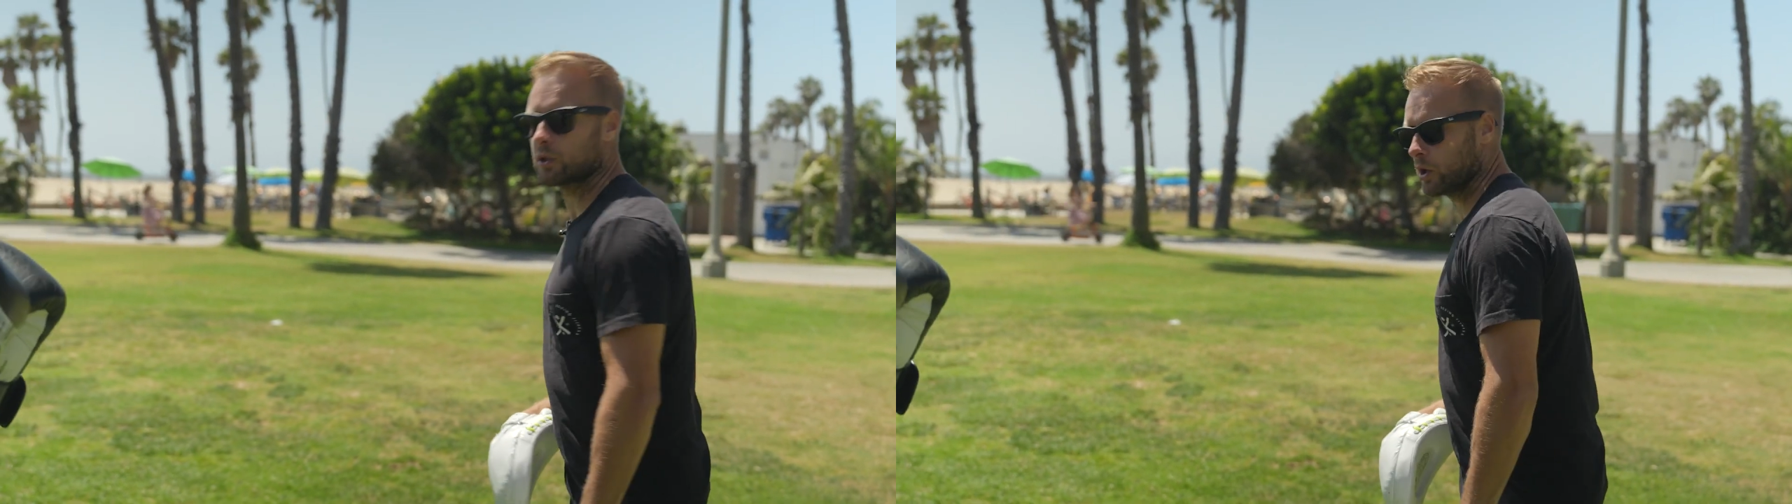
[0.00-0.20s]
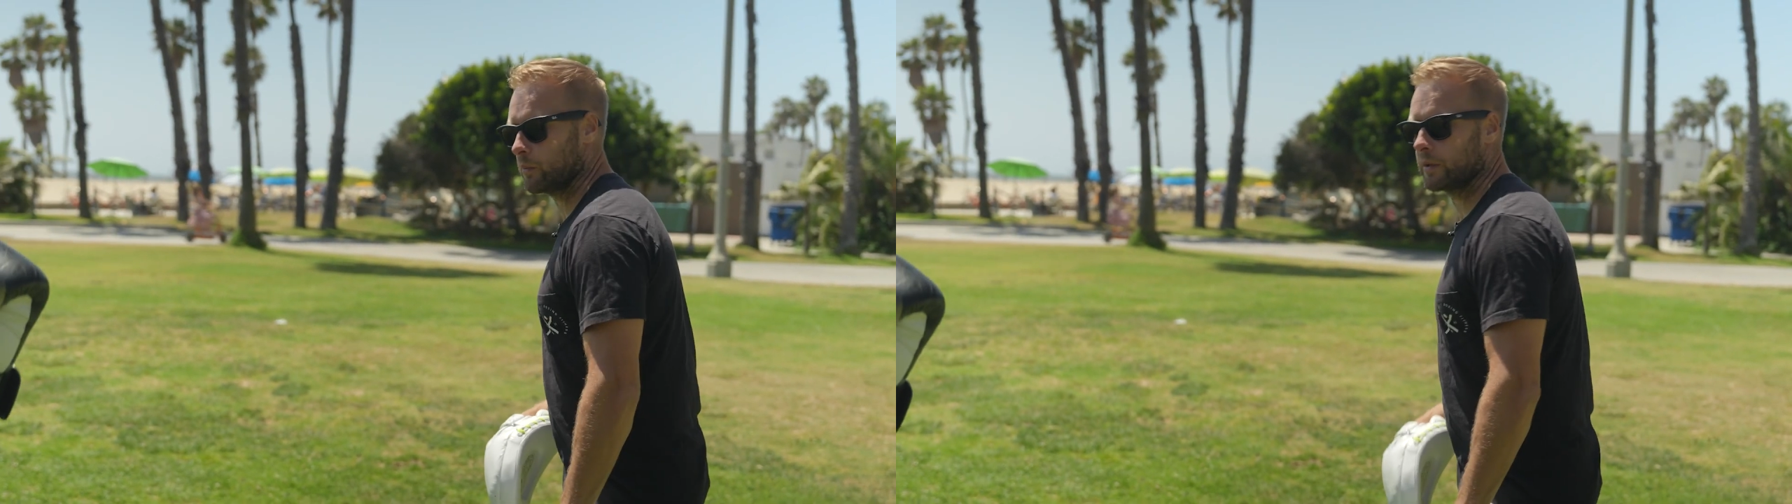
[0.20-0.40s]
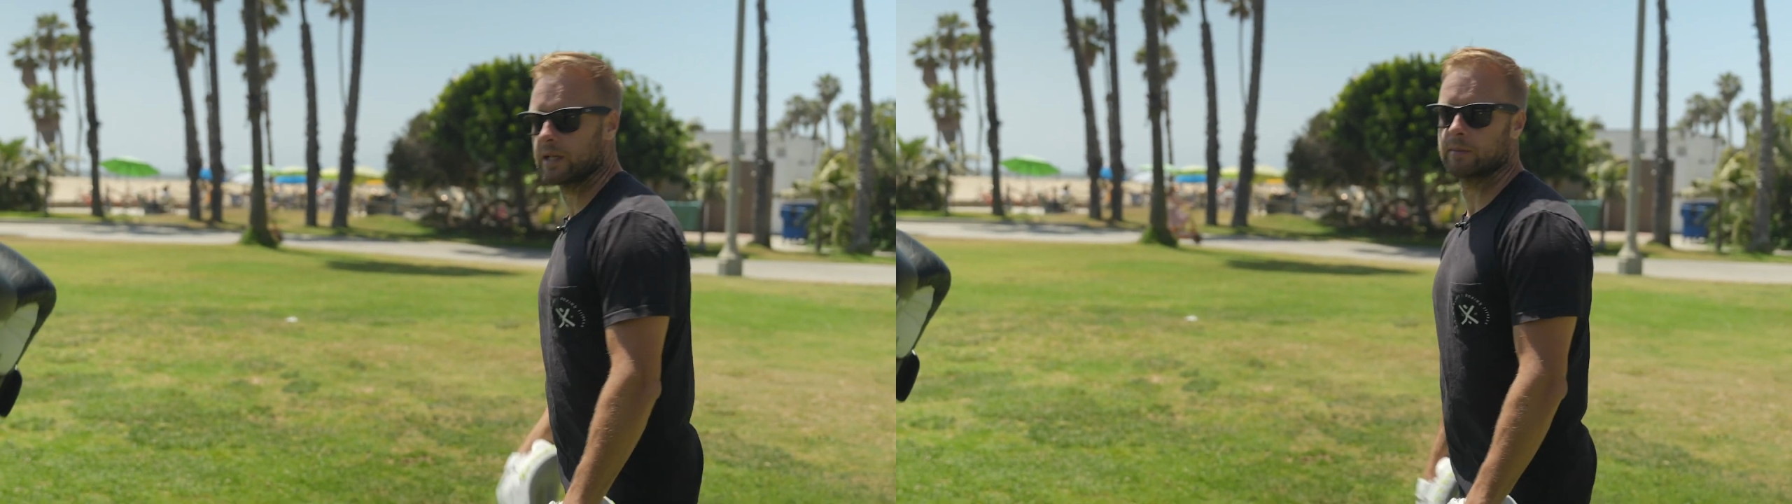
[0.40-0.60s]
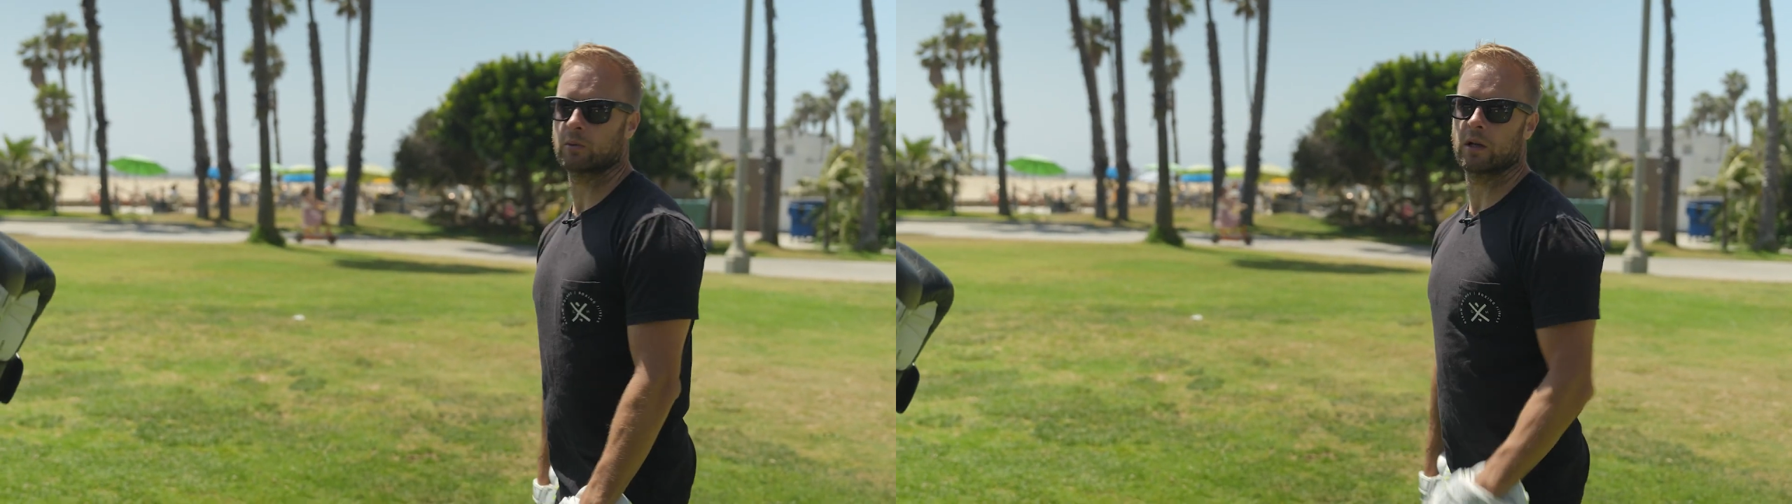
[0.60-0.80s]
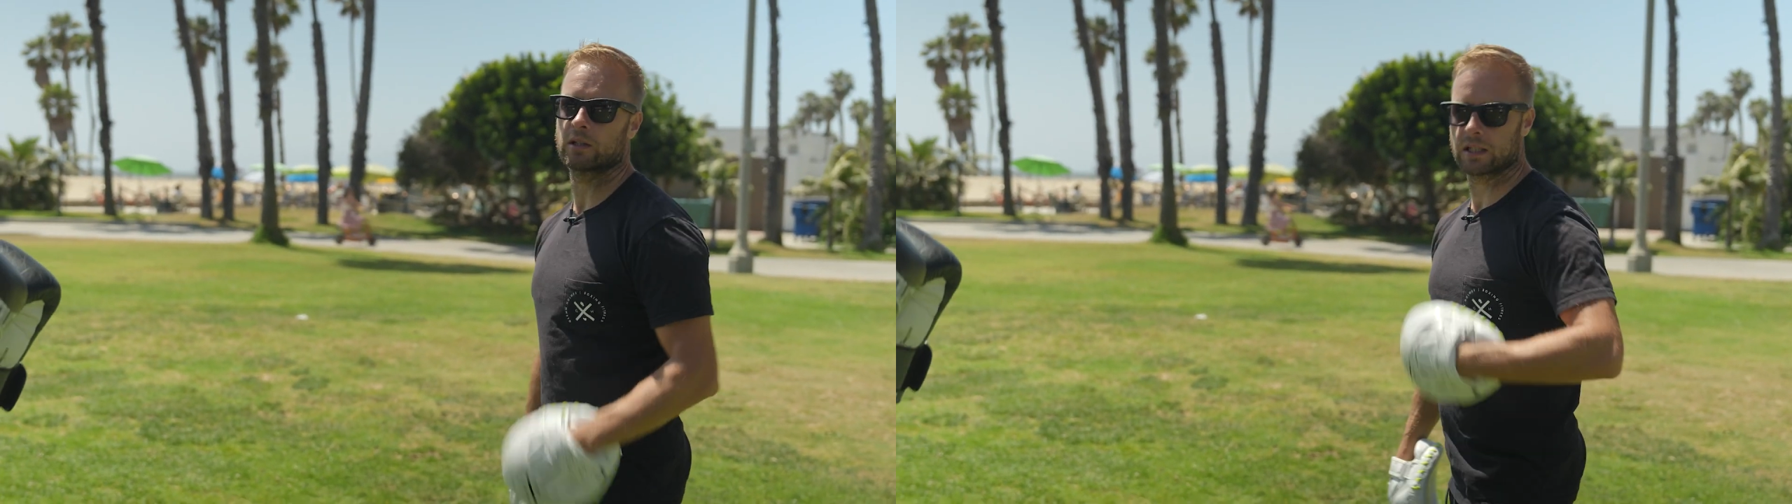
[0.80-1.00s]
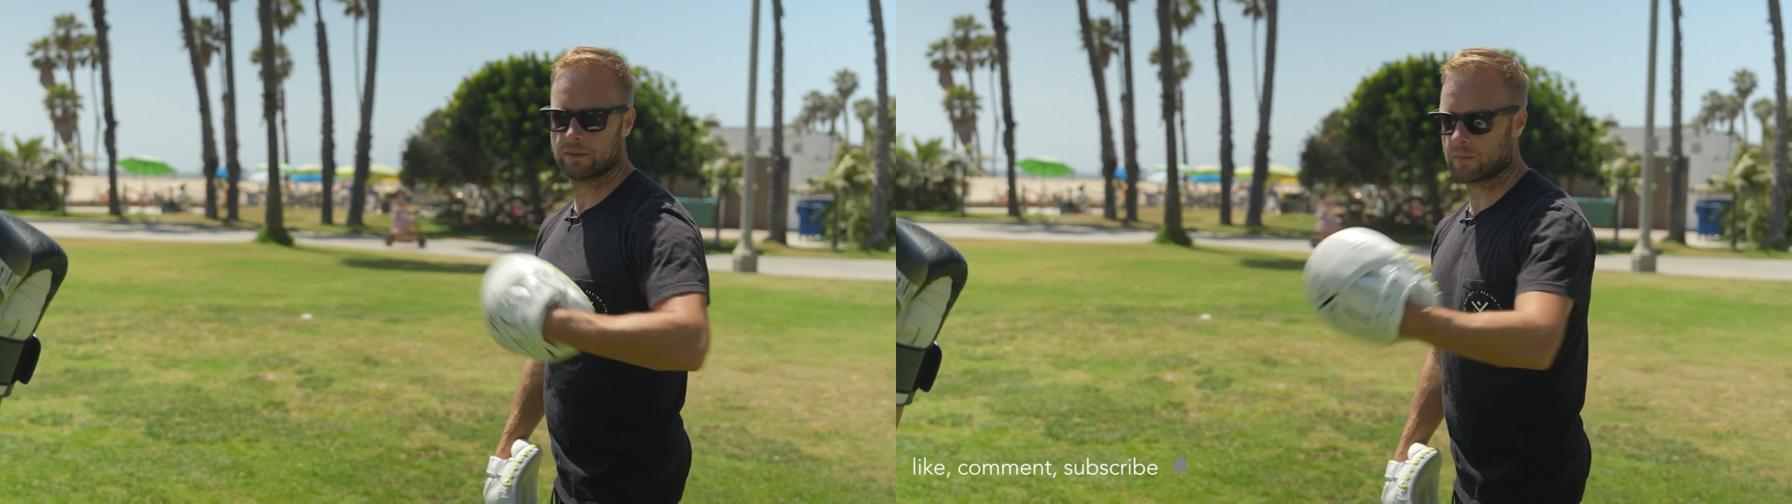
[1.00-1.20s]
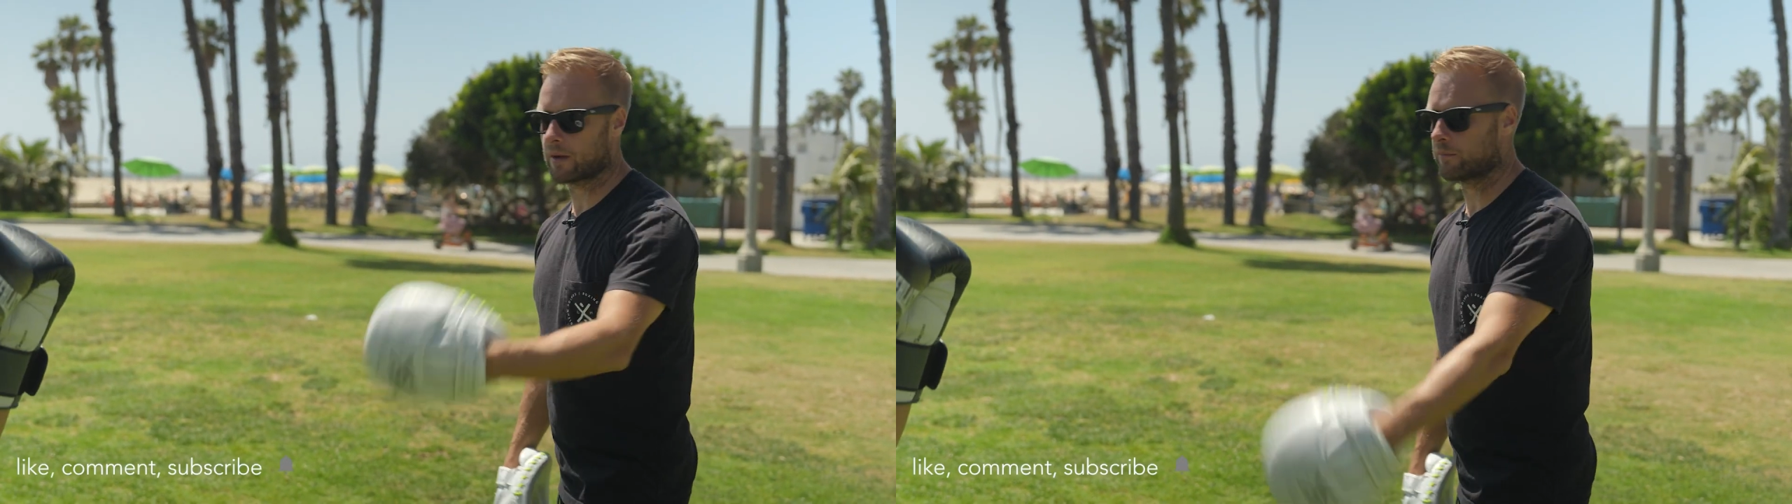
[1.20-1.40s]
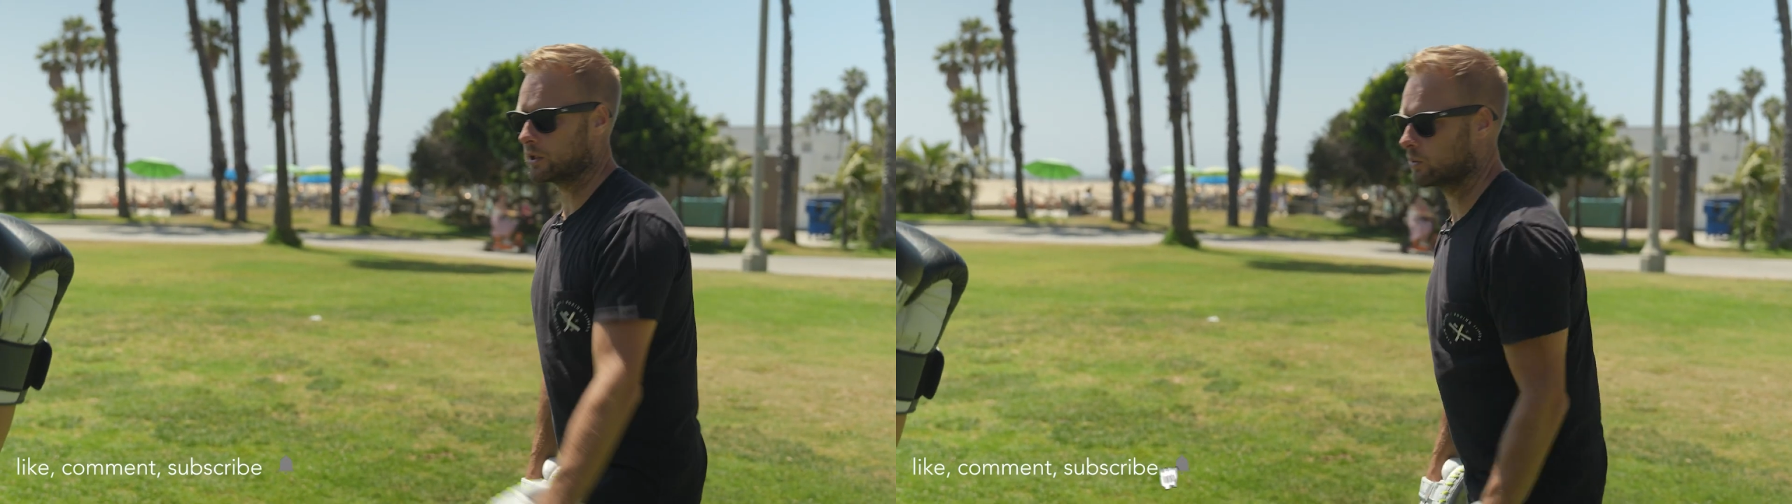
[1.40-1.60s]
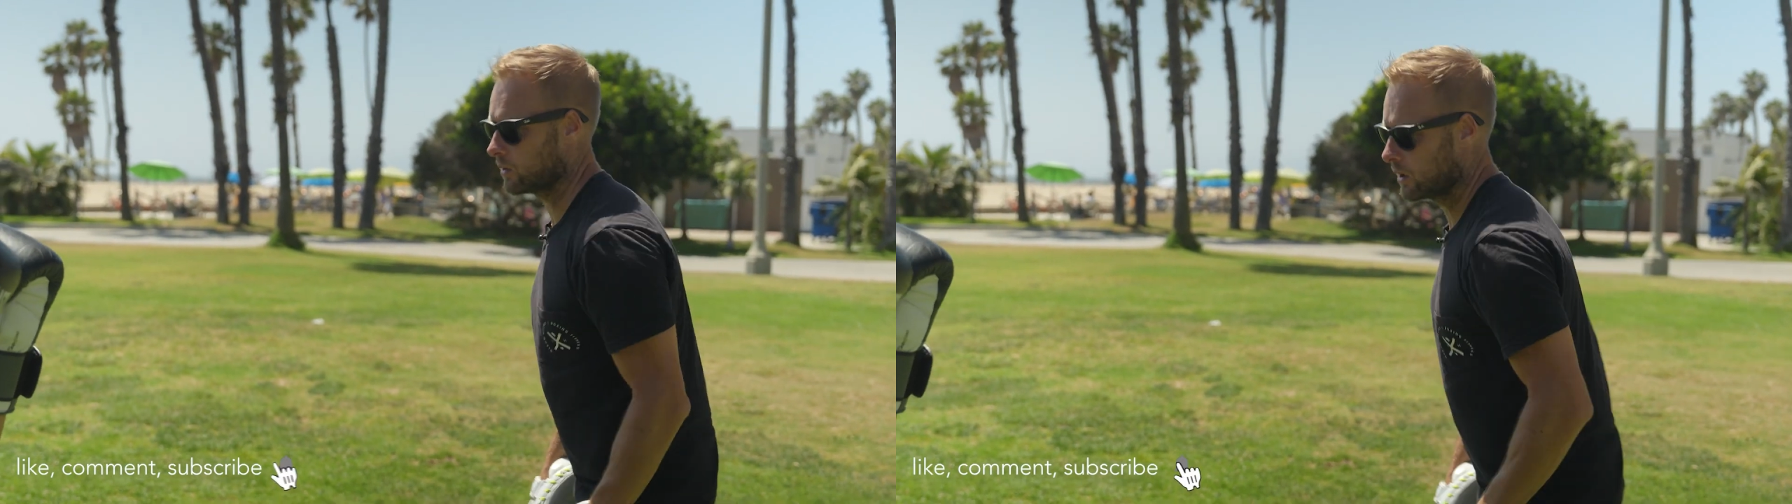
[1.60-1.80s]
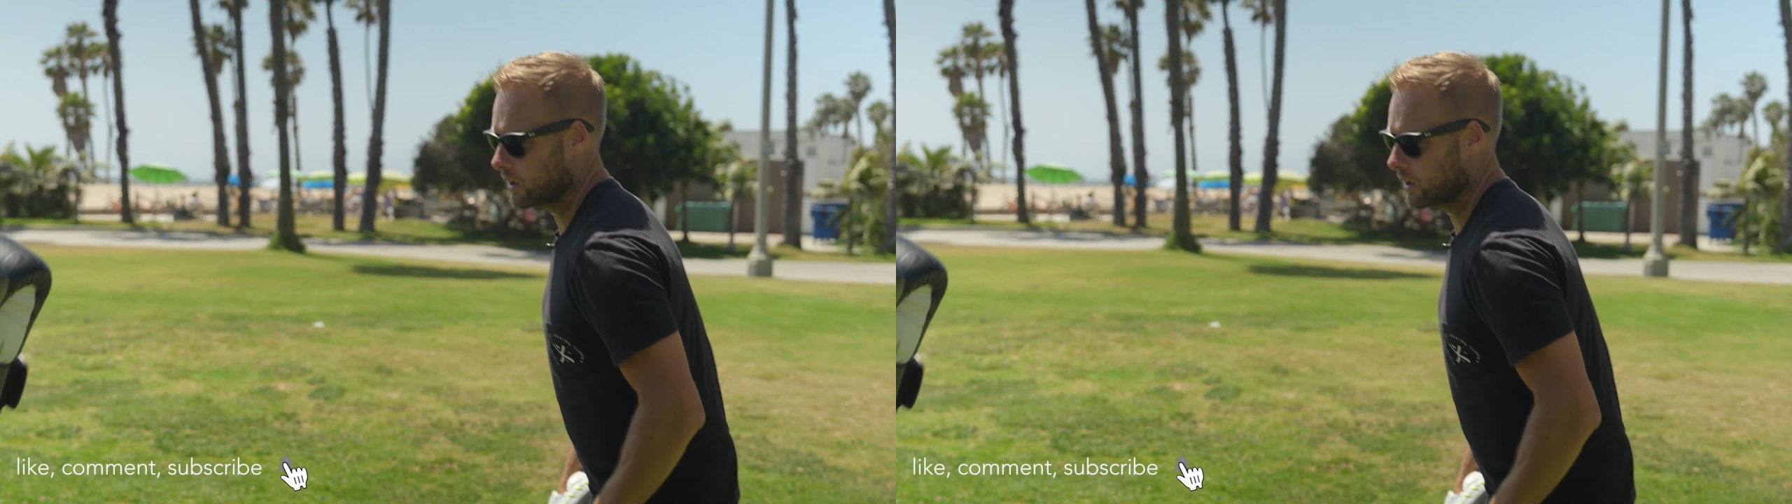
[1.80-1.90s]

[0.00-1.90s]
turn with them as well to give them that visual.